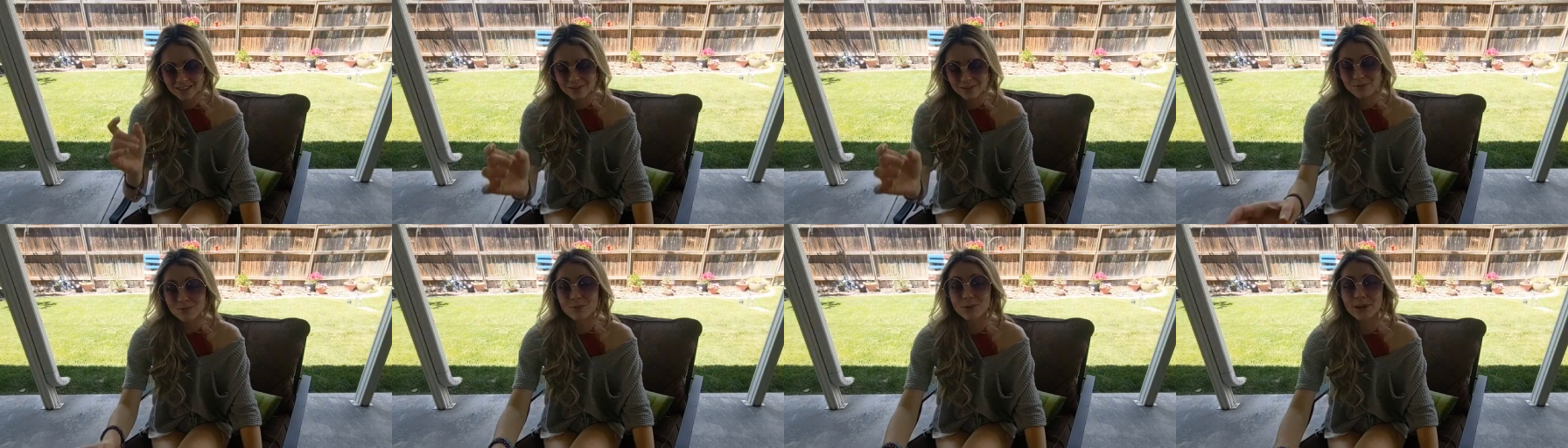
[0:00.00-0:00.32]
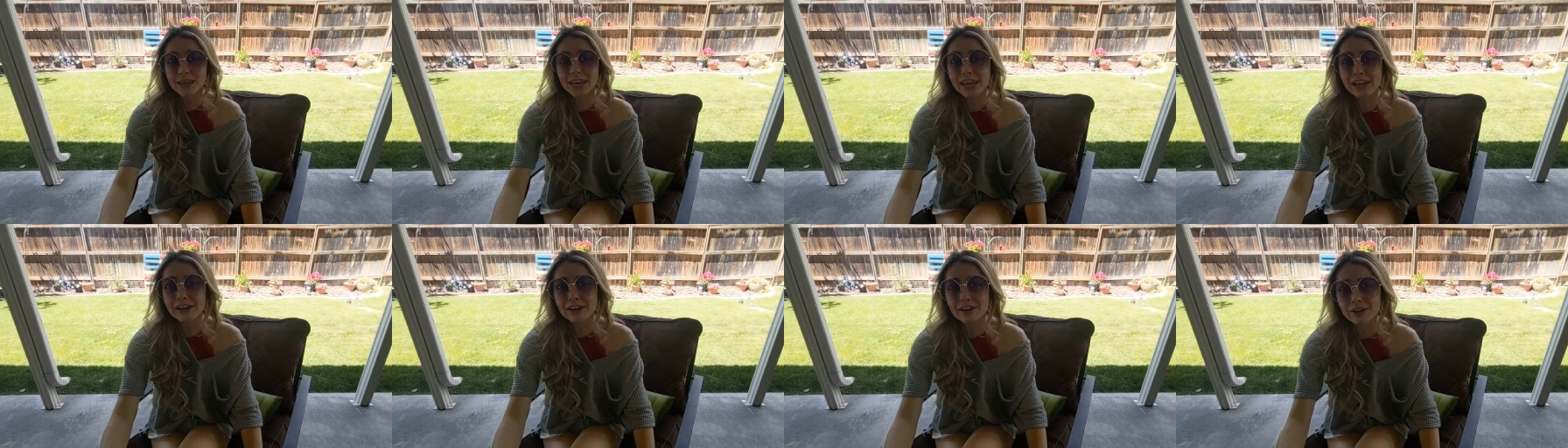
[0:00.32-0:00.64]
It's
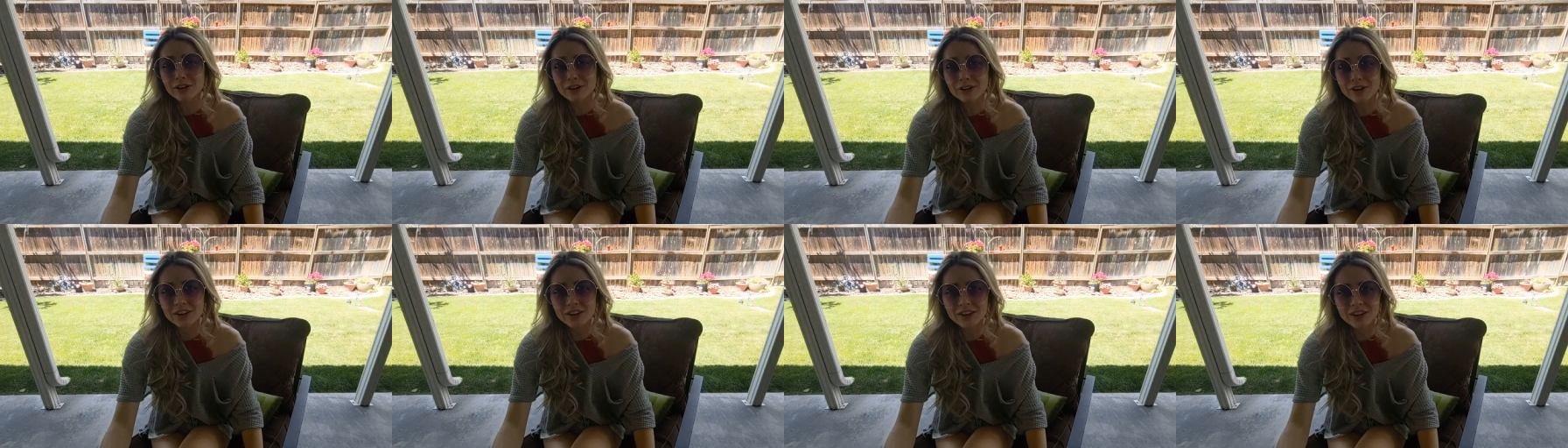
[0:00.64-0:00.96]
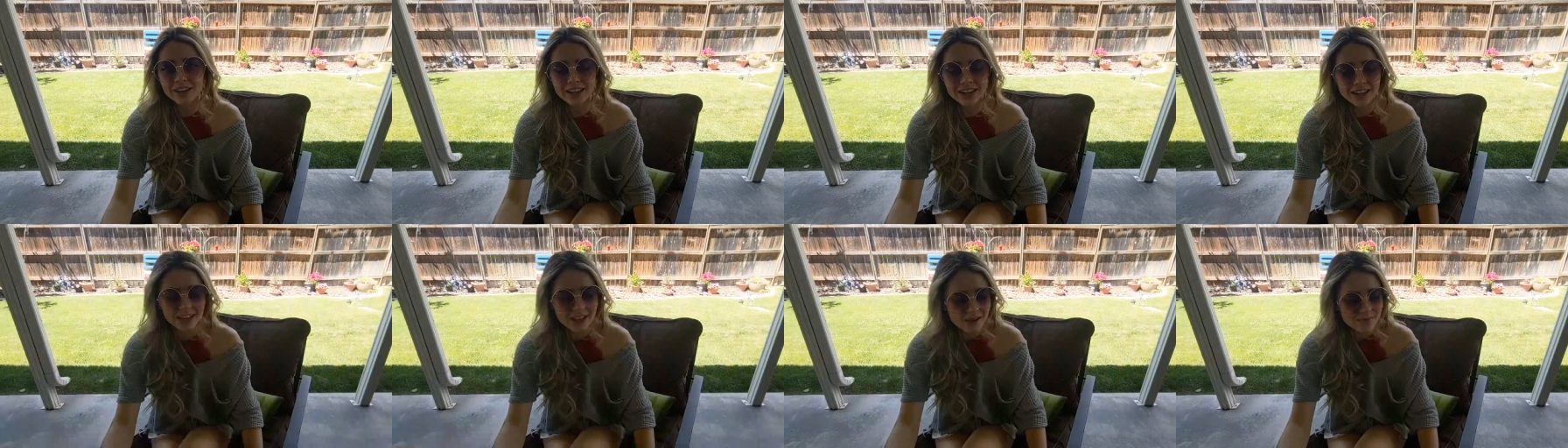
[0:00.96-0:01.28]

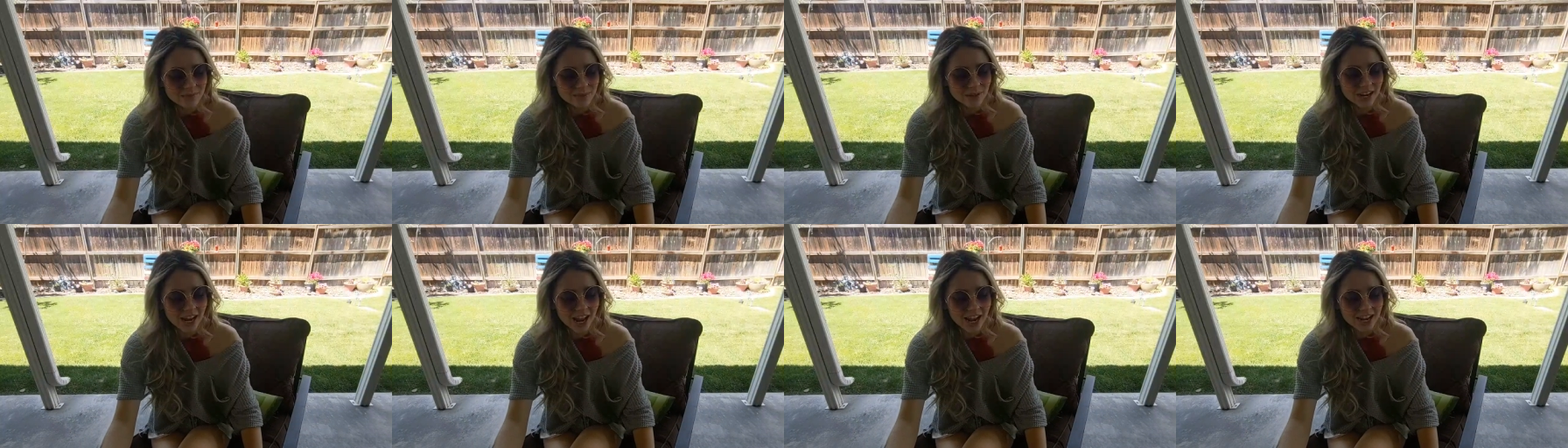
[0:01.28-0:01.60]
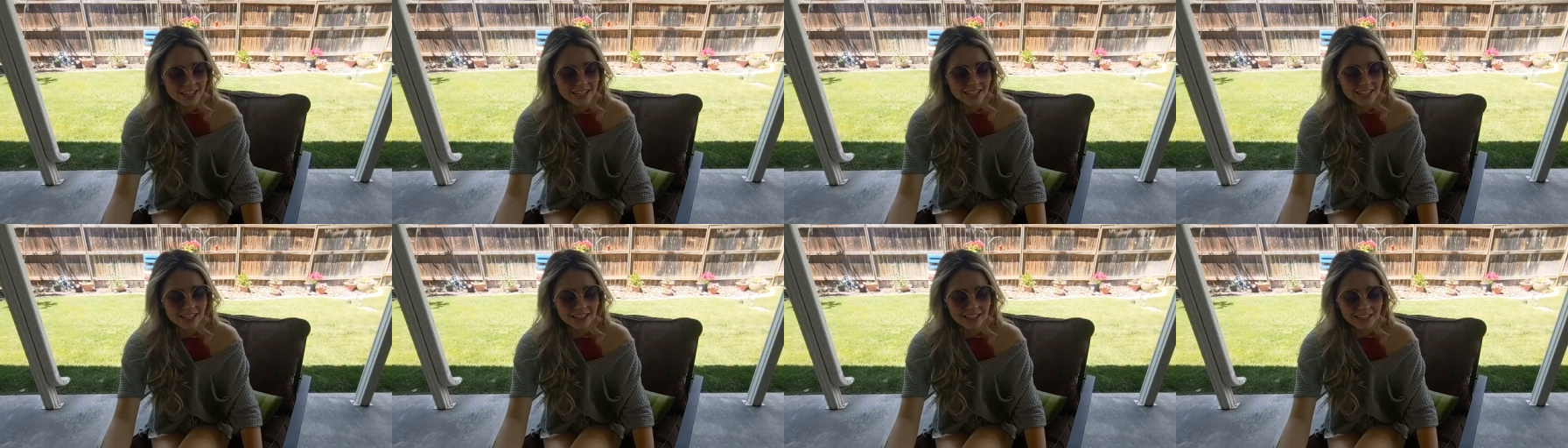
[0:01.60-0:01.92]
weird, but
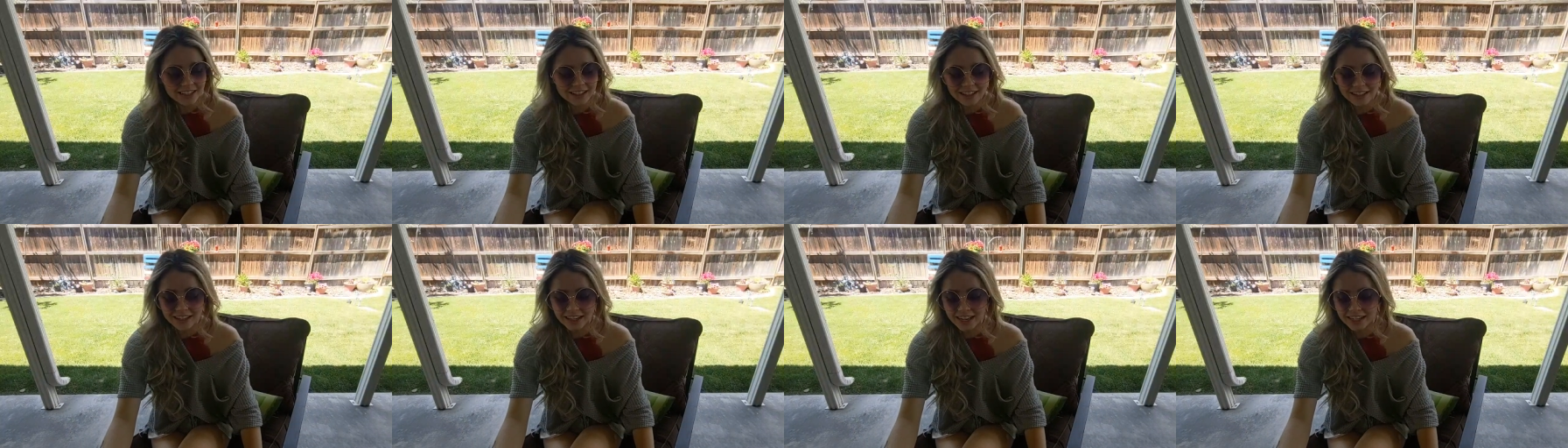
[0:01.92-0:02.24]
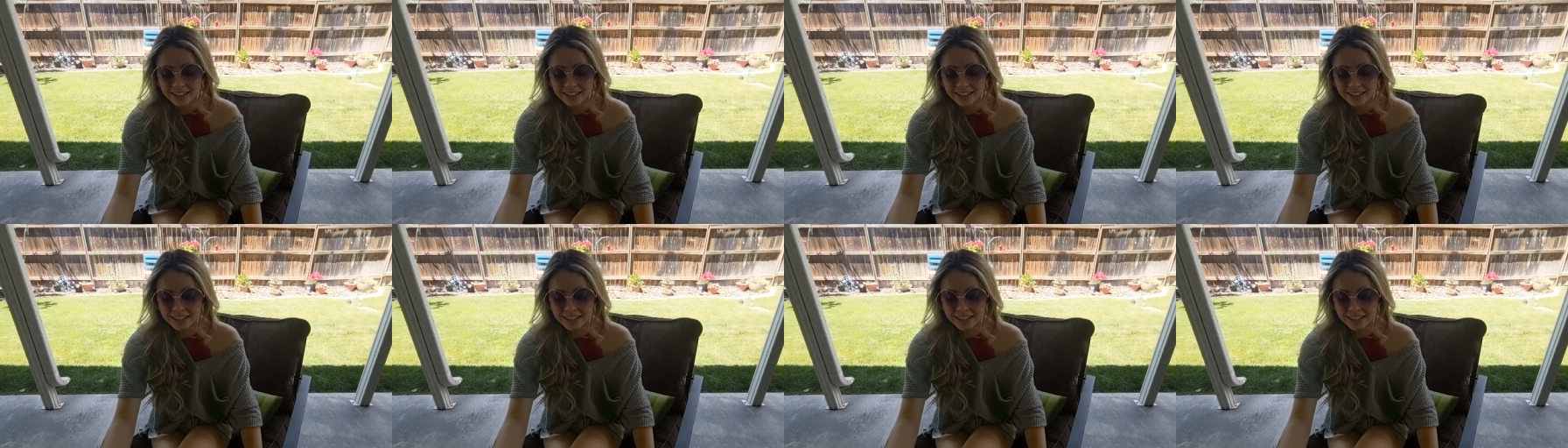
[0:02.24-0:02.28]
I get it.